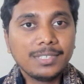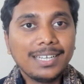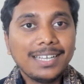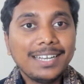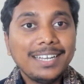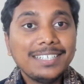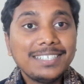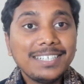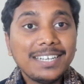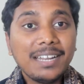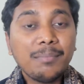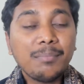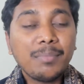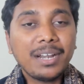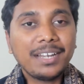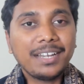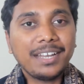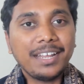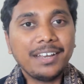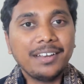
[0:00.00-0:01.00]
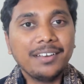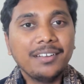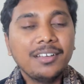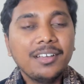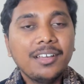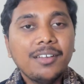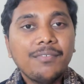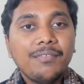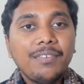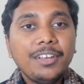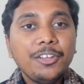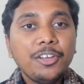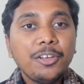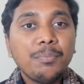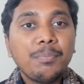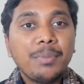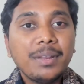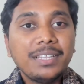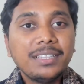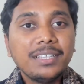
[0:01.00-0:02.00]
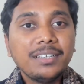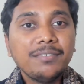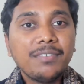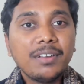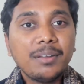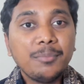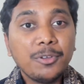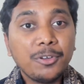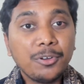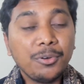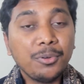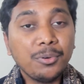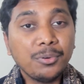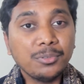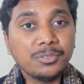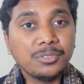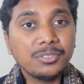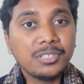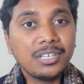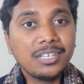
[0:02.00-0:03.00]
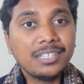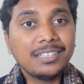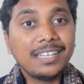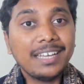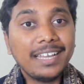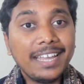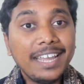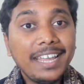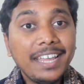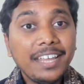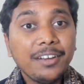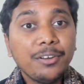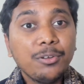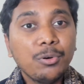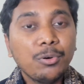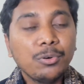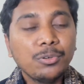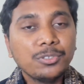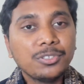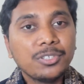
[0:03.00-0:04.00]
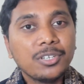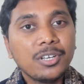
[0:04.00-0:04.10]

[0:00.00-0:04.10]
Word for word: Reason number 10. When you are breathing from your nose, the air goes